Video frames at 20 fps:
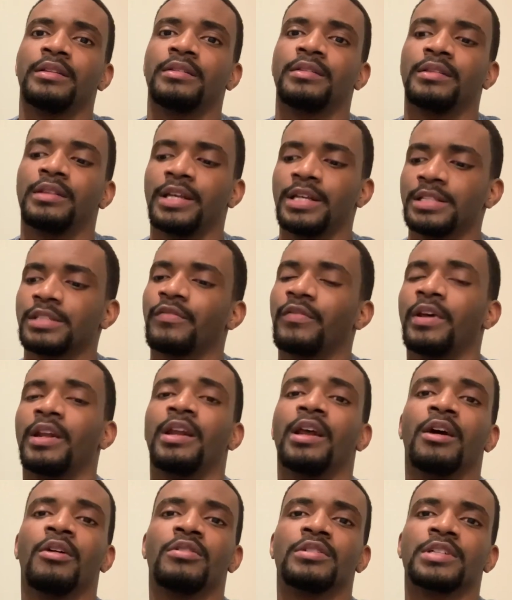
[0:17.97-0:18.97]
This
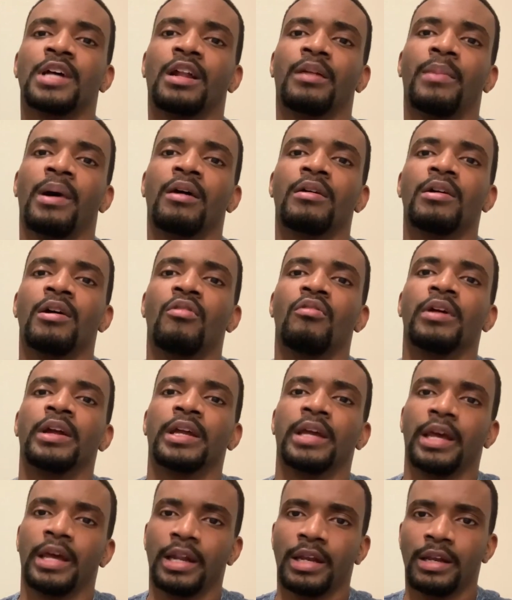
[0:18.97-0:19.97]
video is all about going
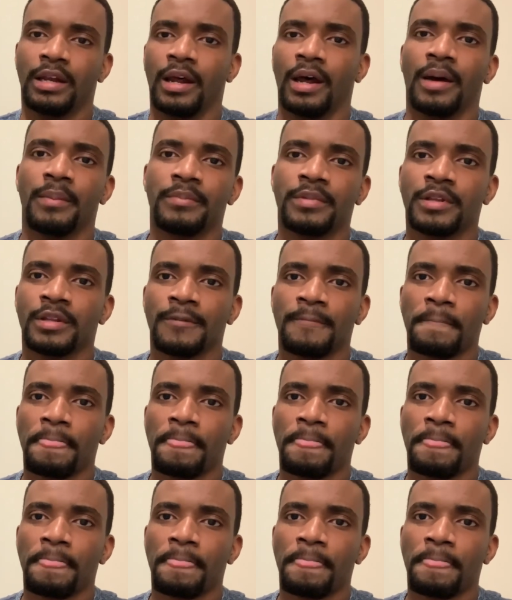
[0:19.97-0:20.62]
in depth,